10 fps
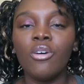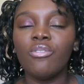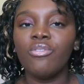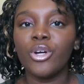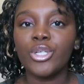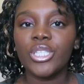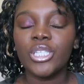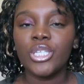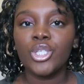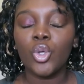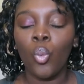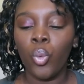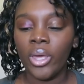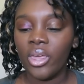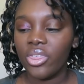versus
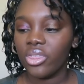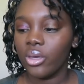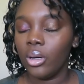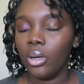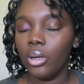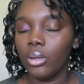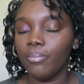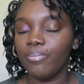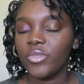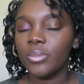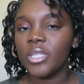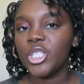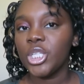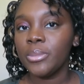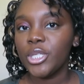with um, some of the
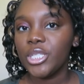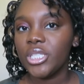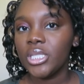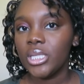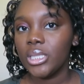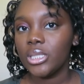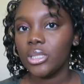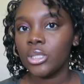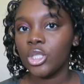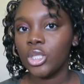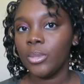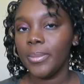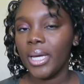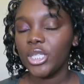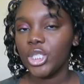shimmer sticks, the shimmer
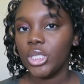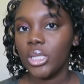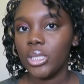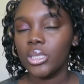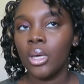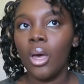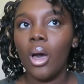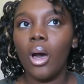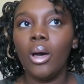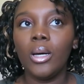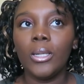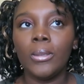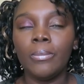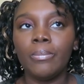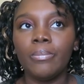Matchstix.
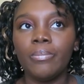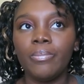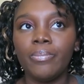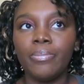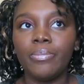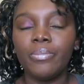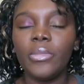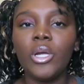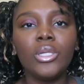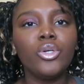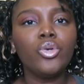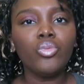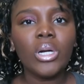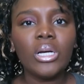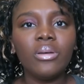Um, they're a little
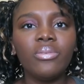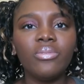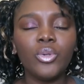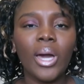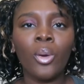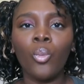rough. You got to